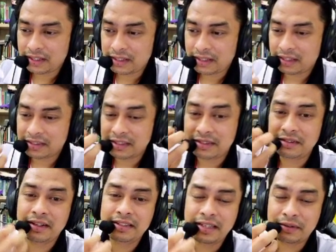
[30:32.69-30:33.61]
actually
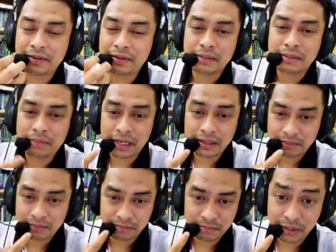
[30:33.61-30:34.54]
generated by
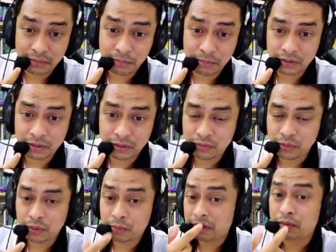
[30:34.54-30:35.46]
my microphone or my
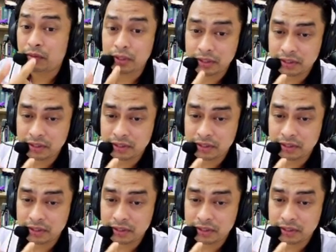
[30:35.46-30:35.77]
voice.